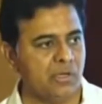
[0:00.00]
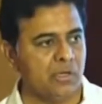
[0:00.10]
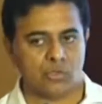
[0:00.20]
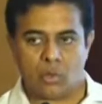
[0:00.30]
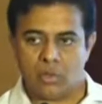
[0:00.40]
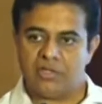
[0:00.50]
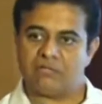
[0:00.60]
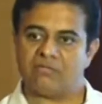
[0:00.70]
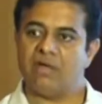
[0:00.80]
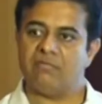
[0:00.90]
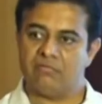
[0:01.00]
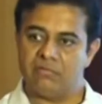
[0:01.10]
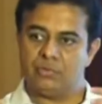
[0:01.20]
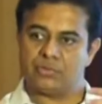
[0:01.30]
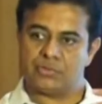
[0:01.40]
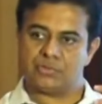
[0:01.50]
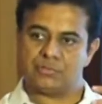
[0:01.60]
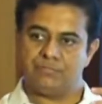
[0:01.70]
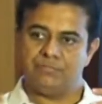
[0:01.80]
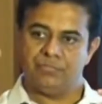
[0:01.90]
So all these 5 revolutions,
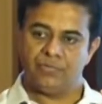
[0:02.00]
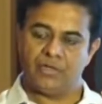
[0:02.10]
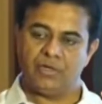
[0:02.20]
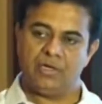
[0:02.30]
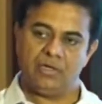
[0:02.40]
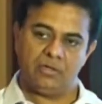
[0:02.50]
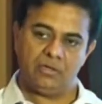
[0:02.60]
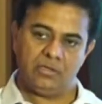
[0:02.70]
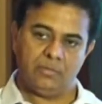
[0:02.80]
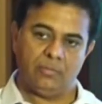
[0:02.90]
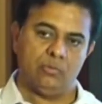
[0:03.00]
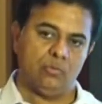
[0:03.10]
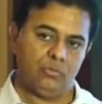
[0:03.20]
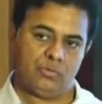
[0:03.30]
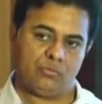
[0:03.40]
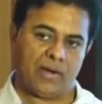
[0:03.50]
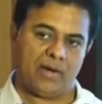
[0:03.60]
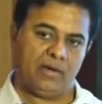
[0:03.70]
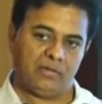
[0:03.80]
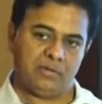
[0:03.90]
the green, the blue, the
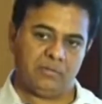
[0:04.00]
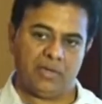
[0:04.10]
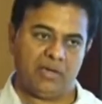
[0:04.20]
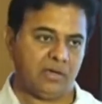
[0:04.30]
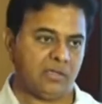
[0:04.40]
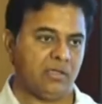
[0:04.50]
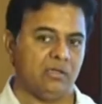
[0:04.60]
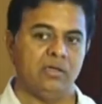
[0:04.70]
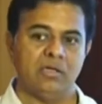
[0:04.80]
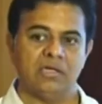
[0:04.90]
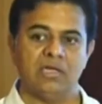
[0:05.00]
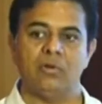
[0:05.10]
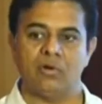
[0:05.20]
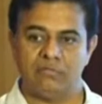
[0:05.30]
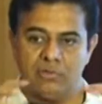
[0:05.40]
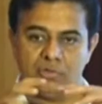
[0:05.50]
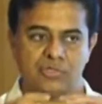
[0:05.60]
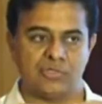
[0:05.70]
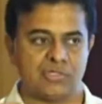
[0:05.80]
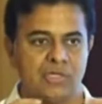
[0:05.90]
white, the pink, and the yellow
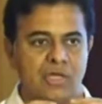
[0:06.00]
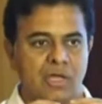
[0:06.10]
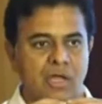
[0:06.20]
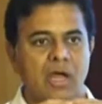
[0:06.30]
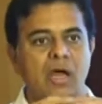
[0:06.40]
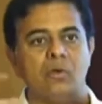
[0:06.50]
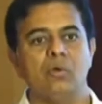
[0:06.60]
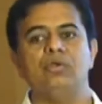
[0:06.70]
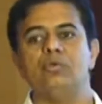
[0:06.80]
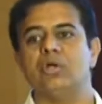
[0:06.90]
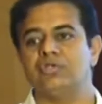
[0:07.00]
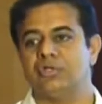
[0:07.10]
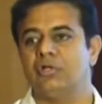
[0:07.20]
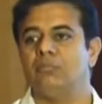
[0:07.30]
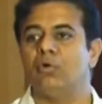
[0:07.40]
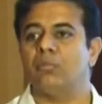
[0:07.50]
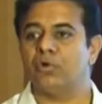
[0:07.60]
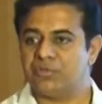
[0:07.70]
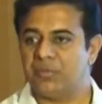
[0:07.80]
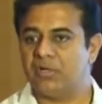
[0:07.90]
revolutions, are going to usher in more
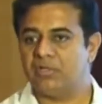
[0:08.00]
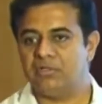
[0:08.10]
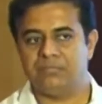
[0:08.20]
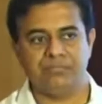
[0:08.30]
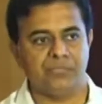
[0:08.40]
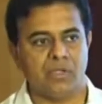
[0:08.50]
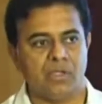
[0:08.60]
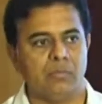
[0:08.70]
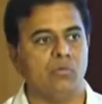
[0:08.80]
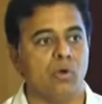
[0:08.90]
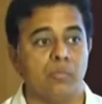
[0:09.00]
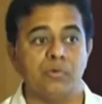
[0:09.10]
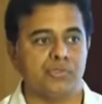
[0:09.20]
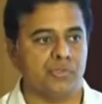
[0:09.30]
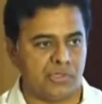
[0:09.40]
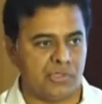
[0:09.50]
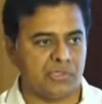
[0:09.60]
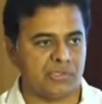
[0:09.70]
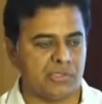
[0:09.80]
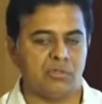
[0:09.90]
prosperity and more
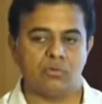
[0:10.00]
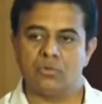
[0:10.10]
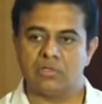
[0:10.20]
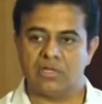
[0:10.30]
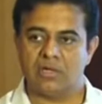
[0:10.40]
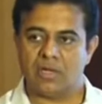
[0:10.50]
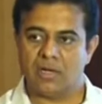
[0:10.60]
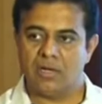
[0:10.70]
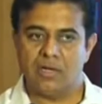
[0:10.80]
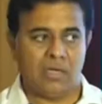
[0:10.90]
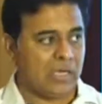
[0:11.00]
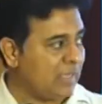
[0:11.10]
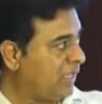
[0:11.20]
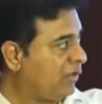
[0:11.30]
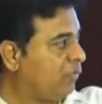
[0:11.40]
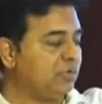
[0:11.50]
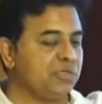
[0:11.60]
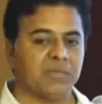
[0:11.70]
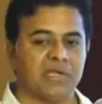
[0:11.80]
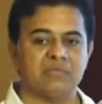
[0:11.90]
opportunities in the rural Telangana. Therefore, this
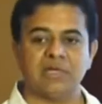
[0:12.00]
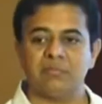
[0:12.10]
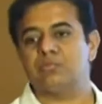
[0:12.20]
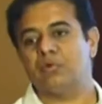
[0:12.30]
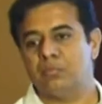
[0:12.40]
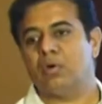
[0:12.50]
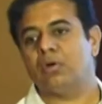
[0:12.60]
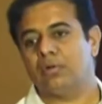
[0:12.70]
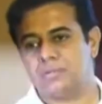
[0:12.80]
becomes that much more important.